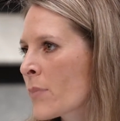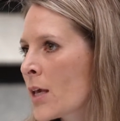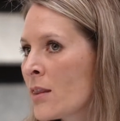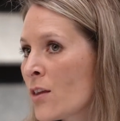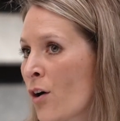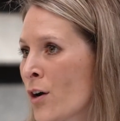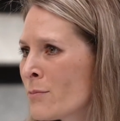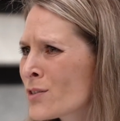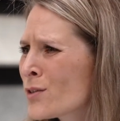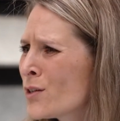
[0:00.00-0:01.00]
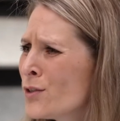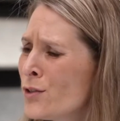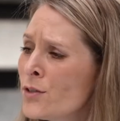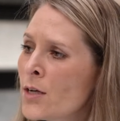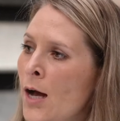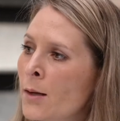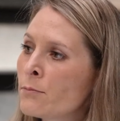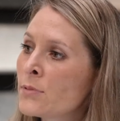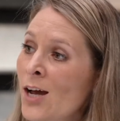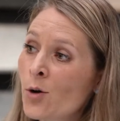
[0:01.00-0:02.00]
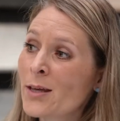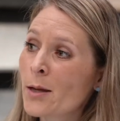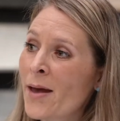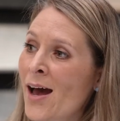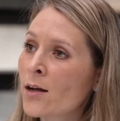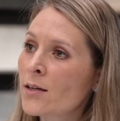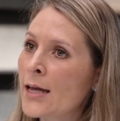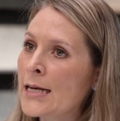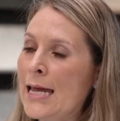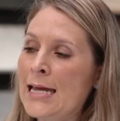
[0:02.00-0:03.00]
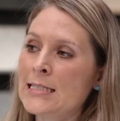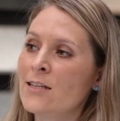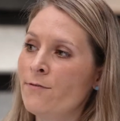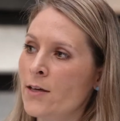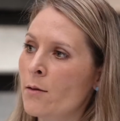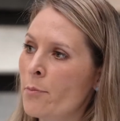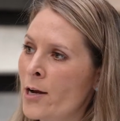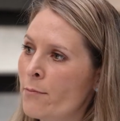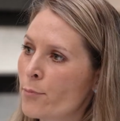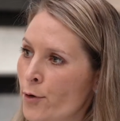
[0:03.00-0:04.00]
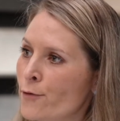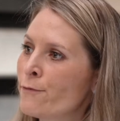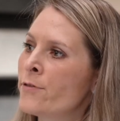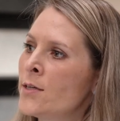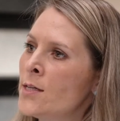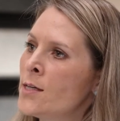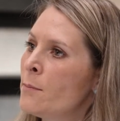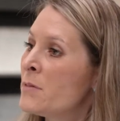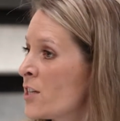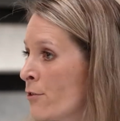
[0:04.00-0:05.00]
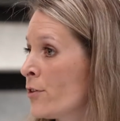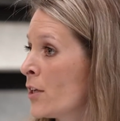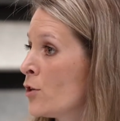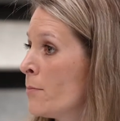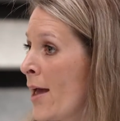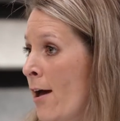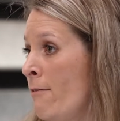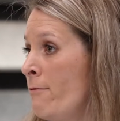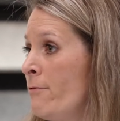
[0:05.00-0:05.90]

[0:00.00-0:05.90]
in the home. So can you tell me about an anti-fingerprint proof material that you may have?